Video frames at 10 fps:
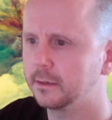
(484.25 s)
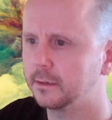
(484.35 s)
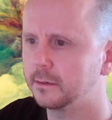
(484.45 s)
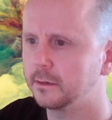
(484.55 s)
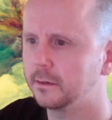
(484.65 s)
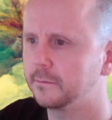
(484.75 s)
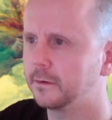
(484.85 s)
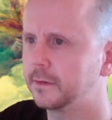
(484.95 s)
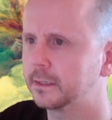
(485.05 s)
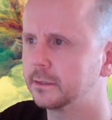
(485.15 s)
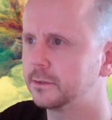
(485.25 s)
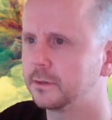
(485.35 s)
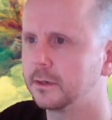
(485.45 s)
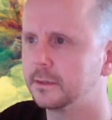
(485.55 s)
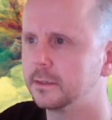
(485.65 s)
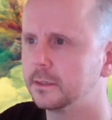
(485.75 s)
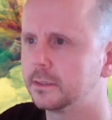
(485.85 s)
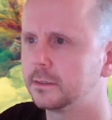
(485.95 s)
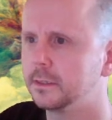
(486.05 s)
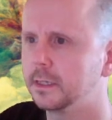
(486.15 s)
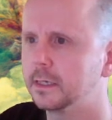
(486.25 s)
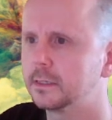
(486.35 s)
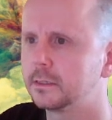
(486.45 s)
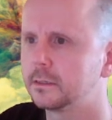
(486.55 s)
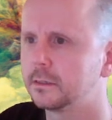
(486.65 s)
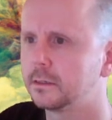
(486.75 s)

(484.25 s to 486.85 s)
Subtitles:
I don't know if I've actually tried this yet.